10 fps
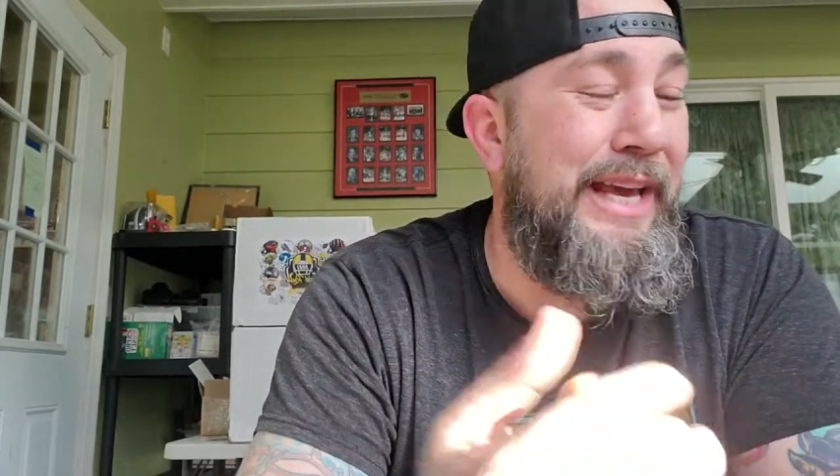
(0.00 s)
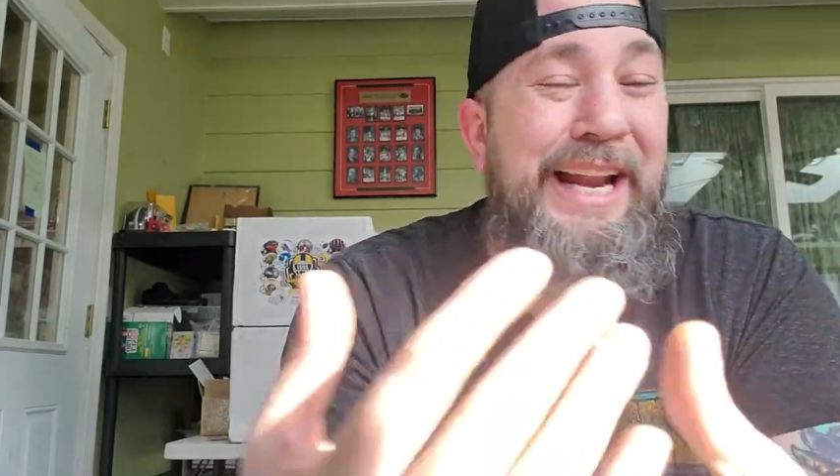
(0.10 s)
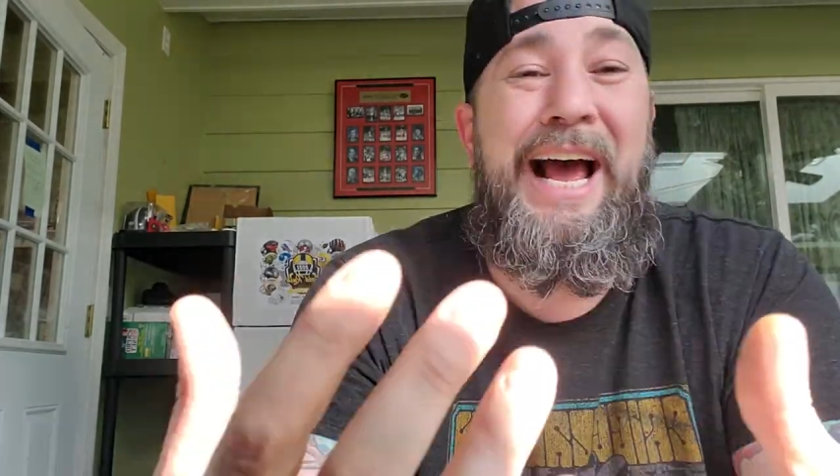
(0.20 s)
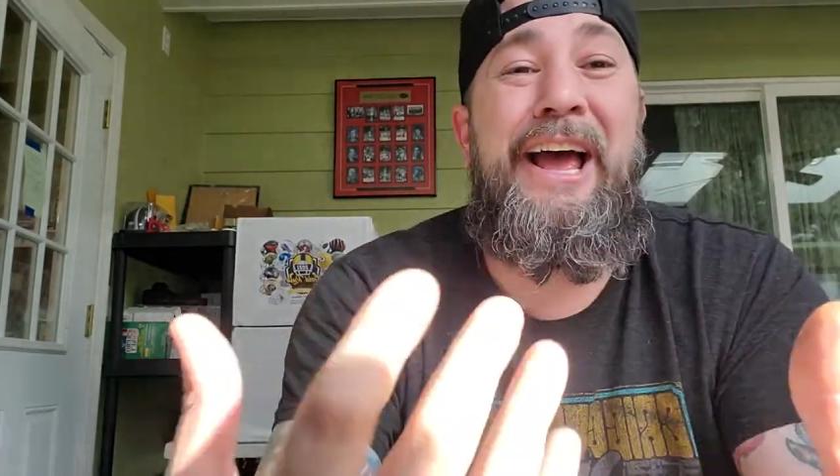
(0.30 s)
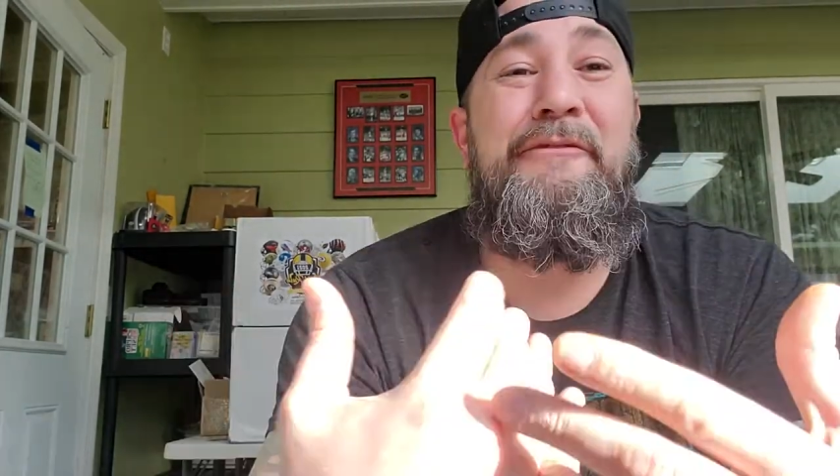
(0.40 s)

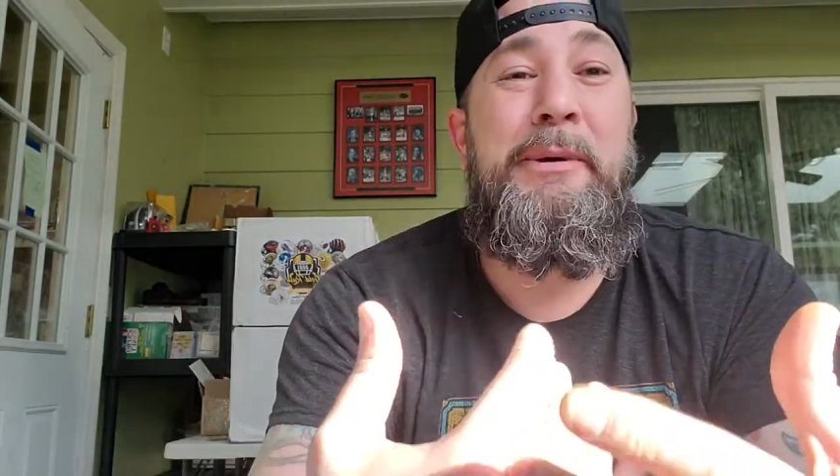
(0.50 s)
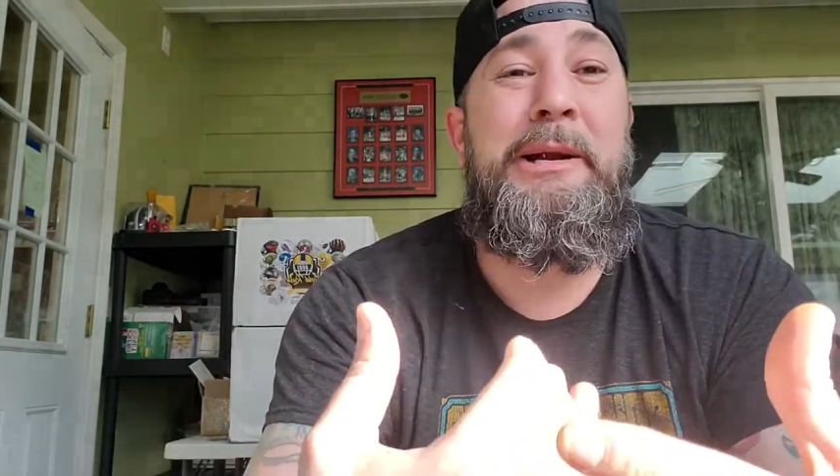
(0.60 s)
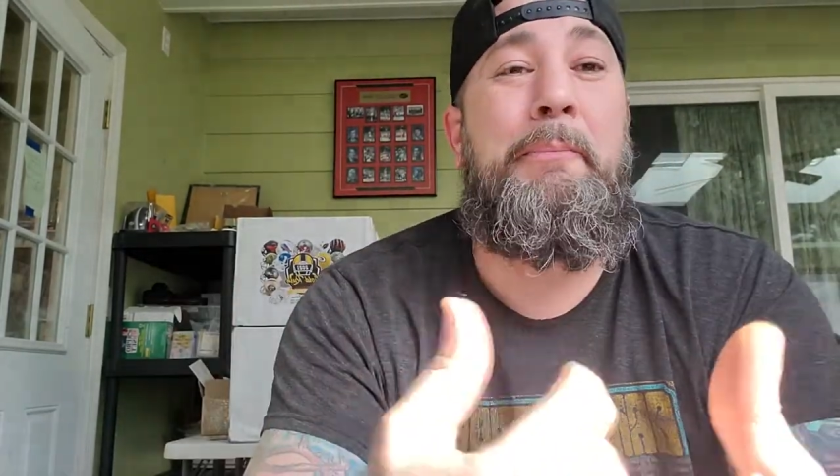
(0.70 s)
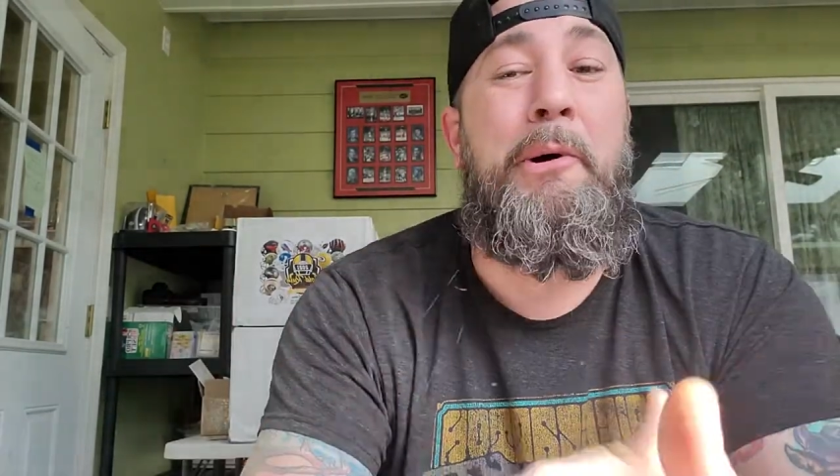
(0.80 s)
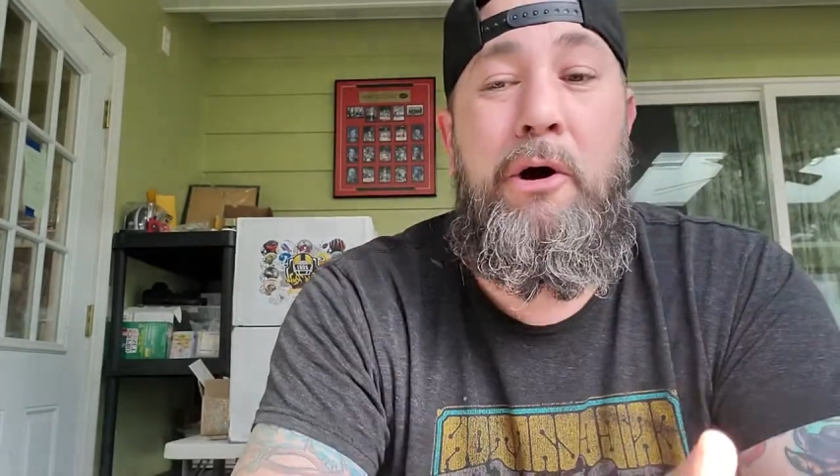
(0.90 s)
And I have been
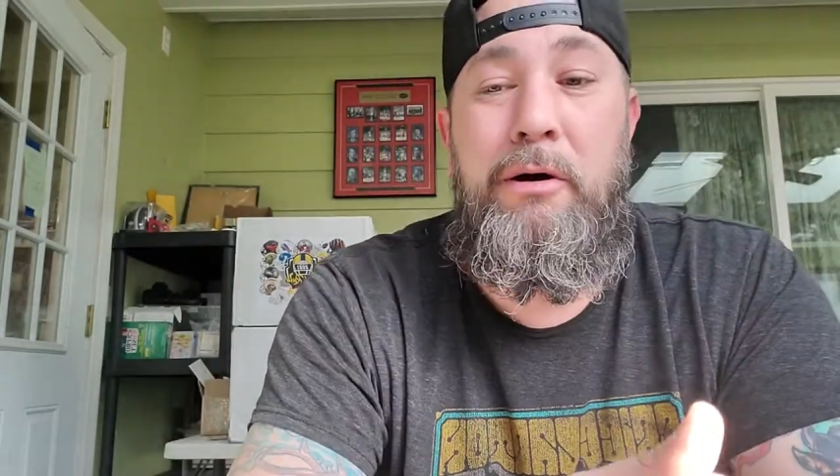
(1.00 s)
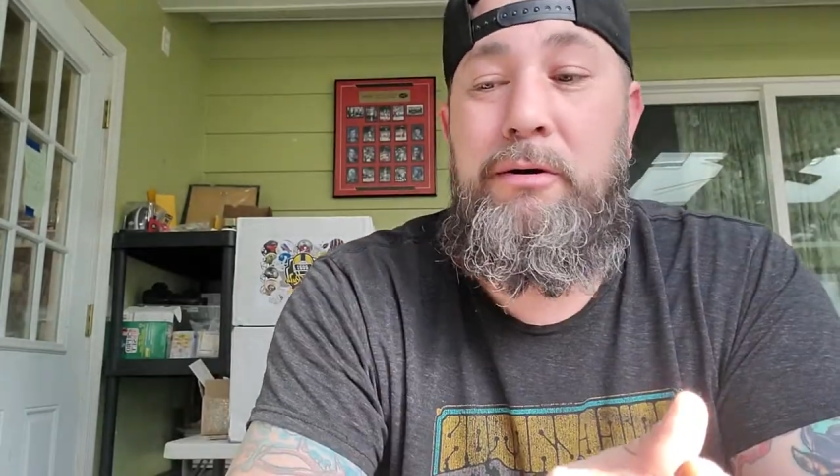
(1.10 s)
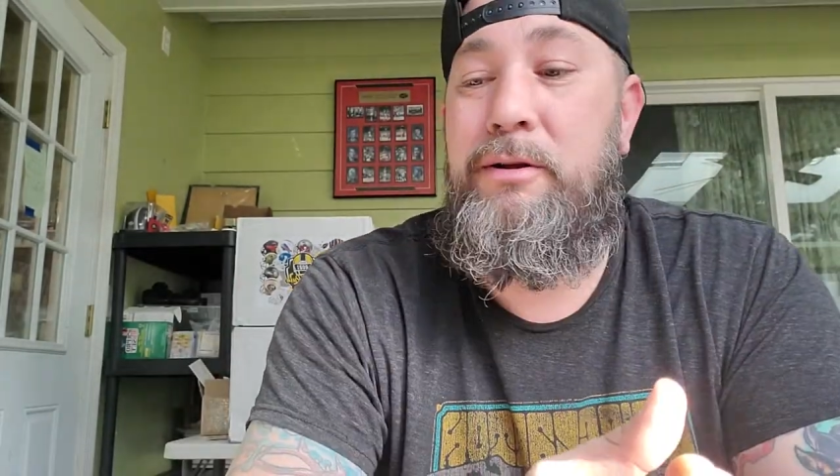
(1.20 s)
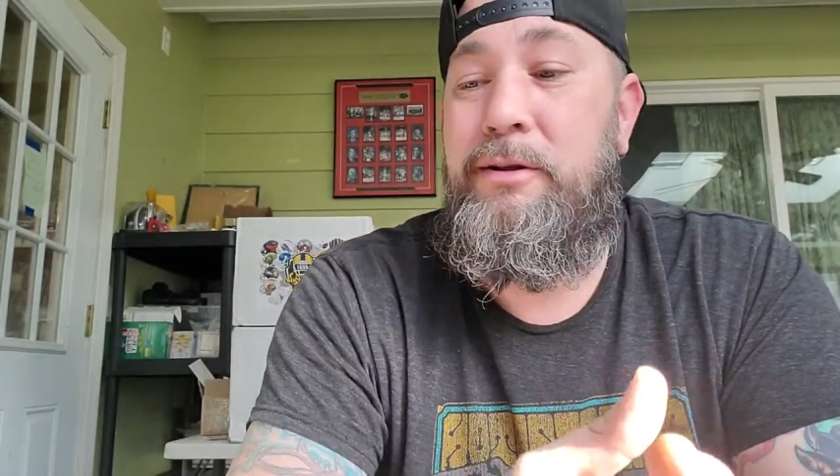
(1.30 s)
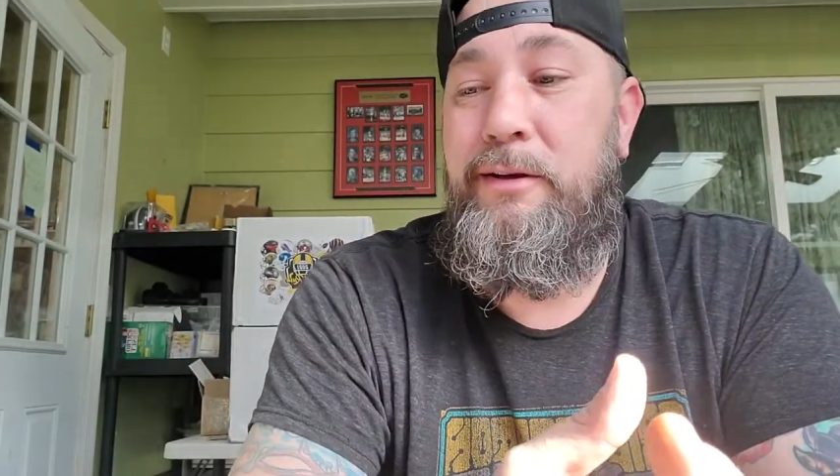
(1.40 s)
a part,